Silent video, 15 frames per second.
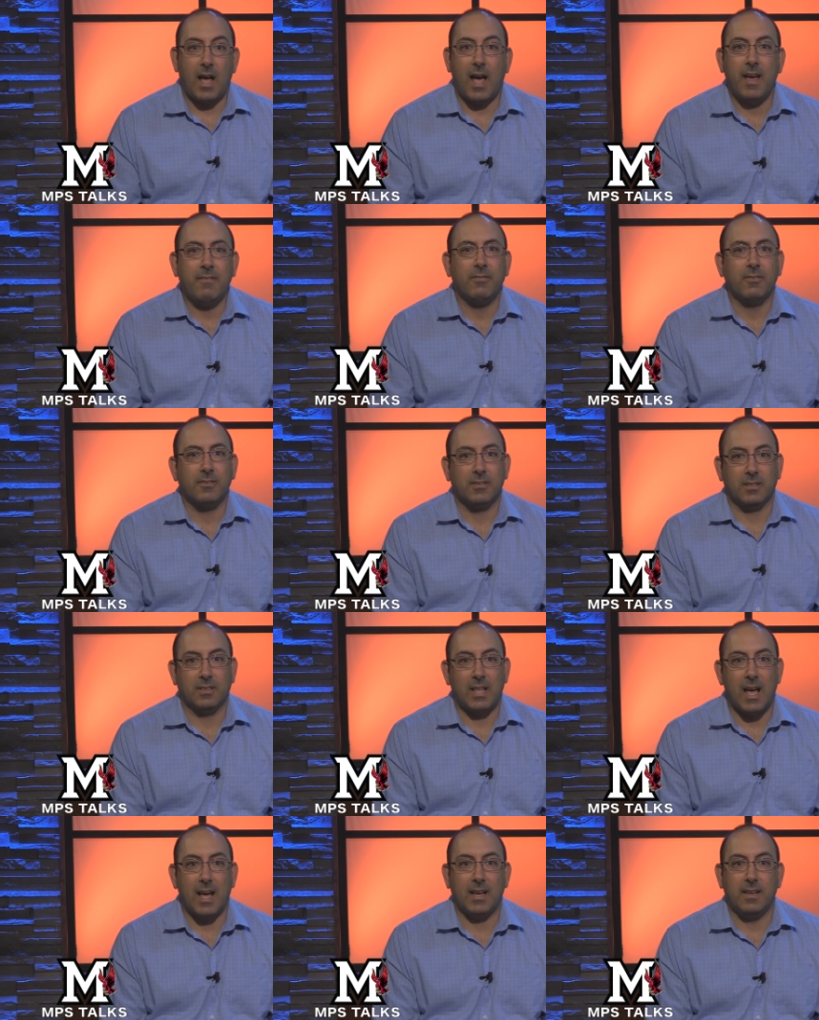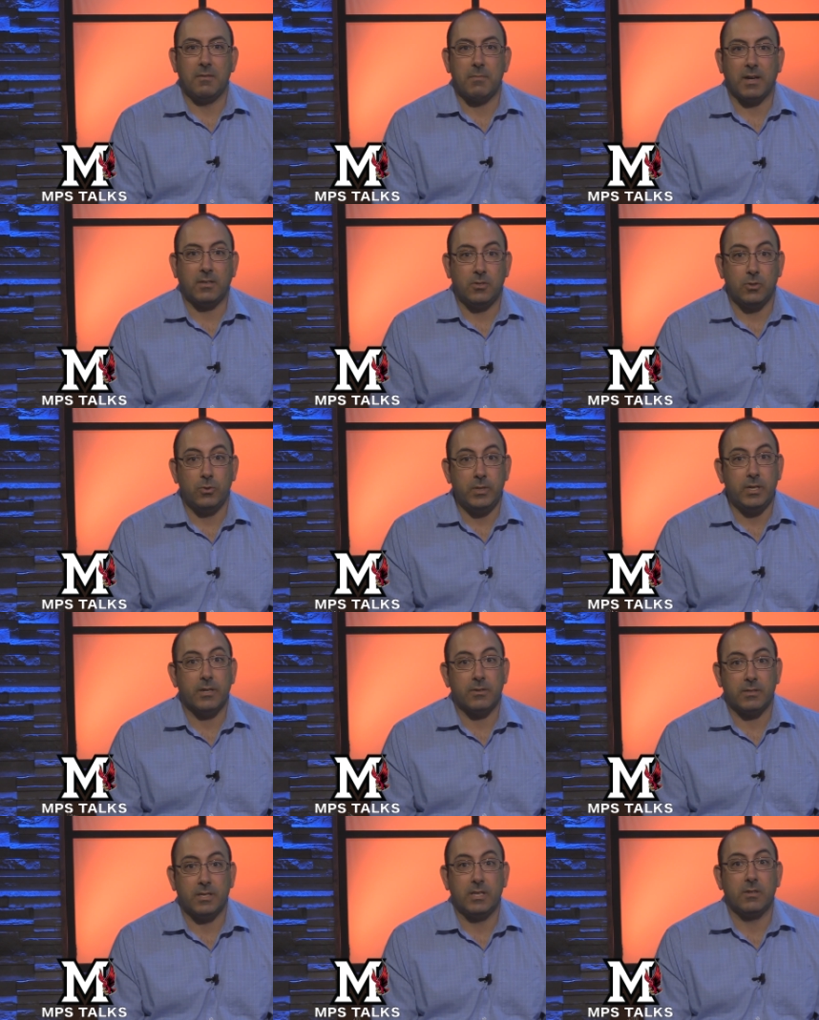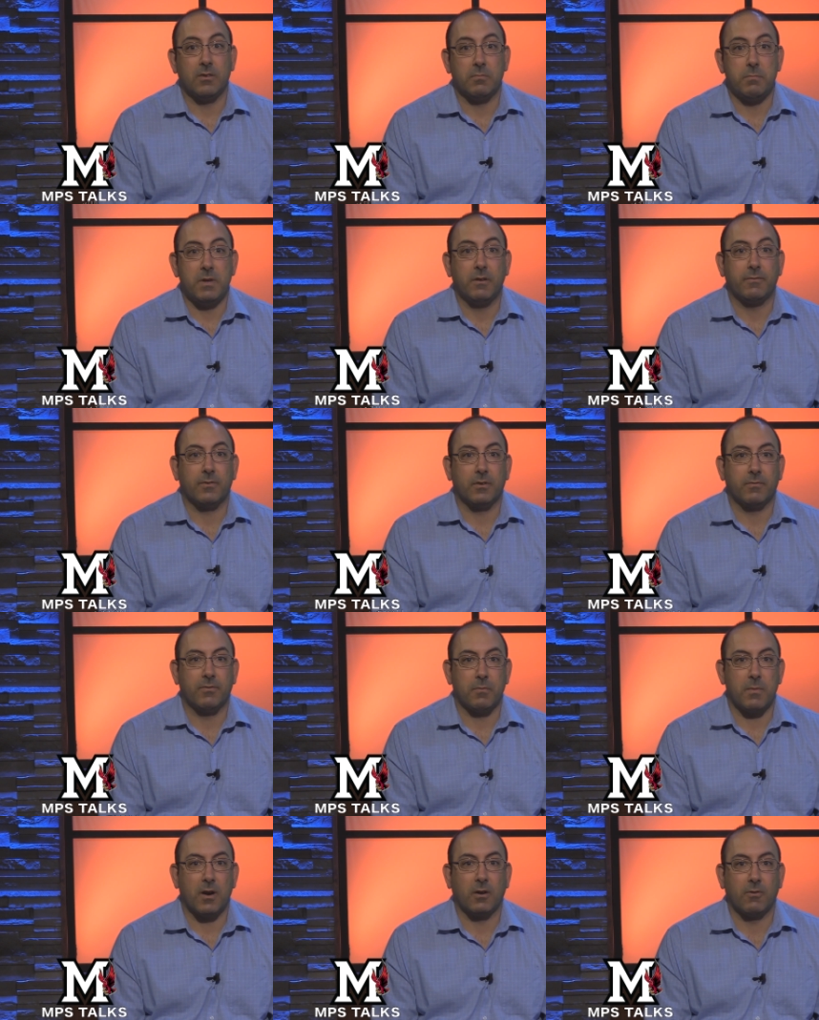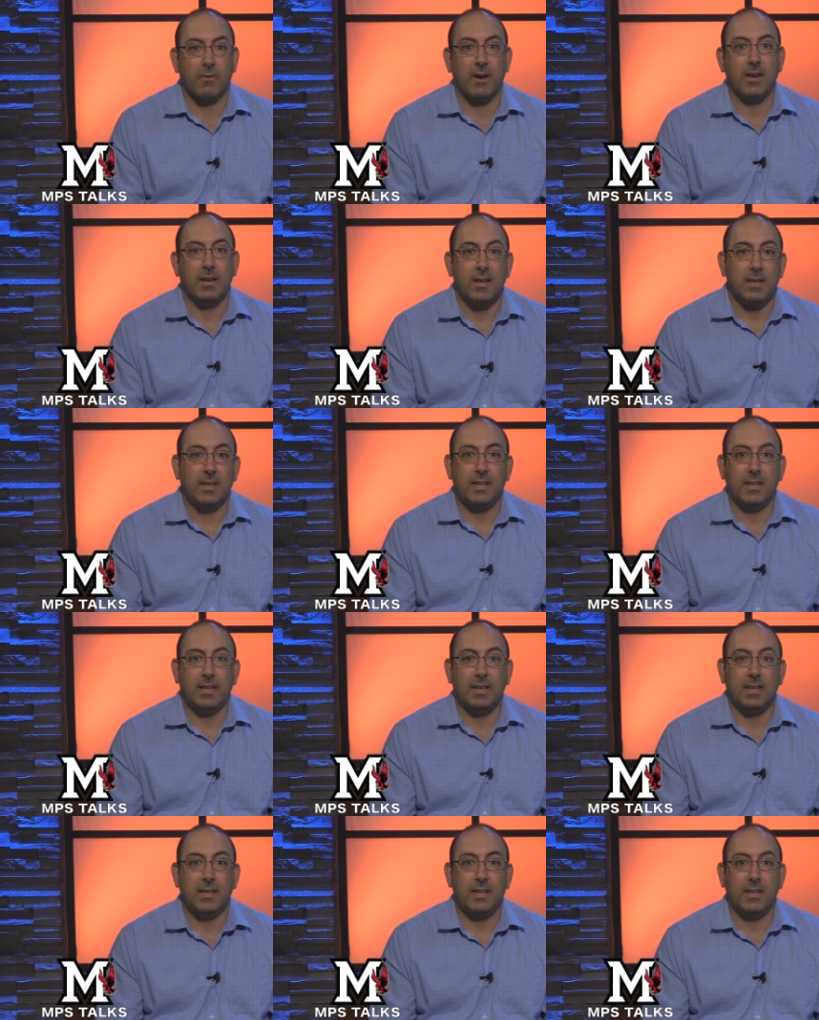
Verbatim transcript: I've learned a lot in my two years here in Milford from our great